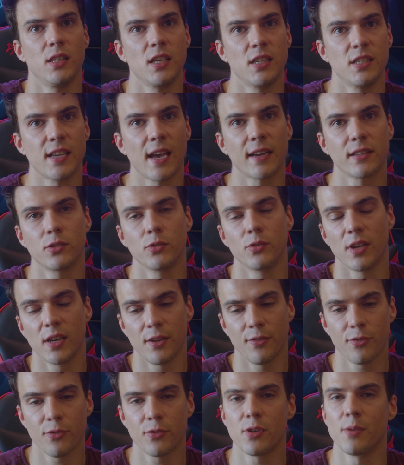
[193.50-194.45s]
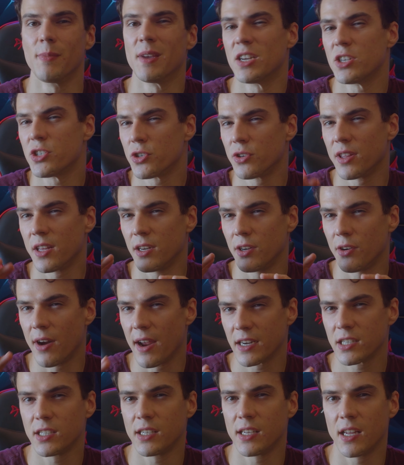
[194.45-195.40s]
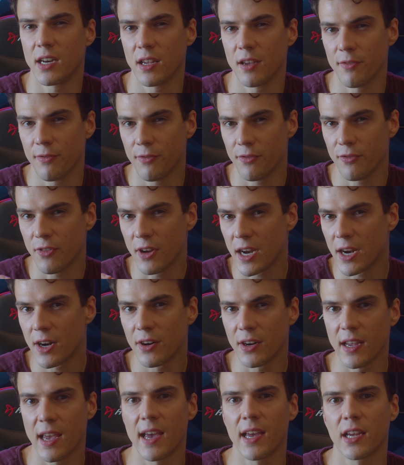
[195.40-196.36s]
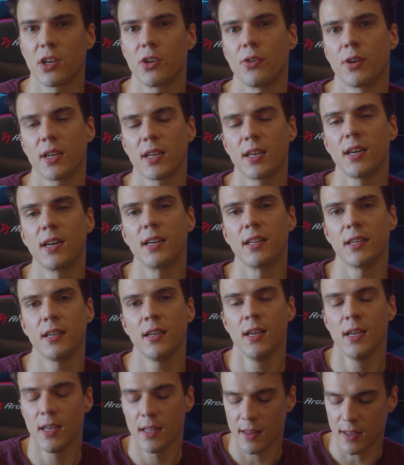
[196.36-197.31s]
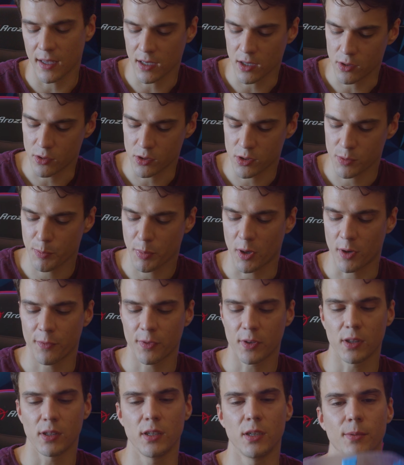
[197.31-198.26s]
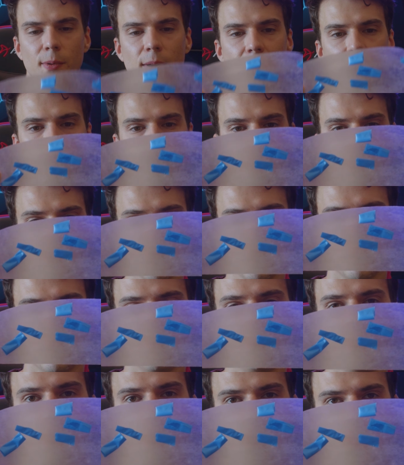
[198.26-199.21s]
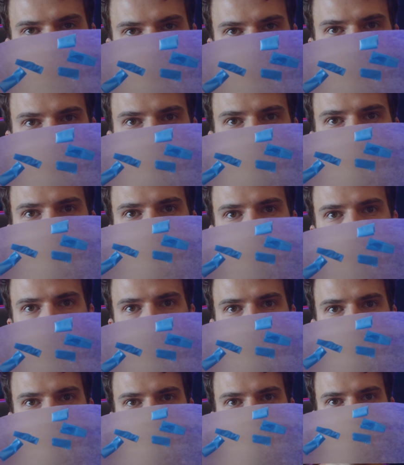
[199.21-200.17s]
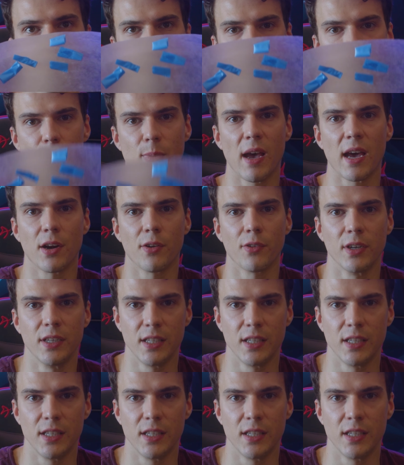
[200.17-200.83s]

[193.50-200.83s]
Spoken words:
the Exacto-knife to make sure that you're actually getting a very accurate cut that goes perfectly around the full shape of the battery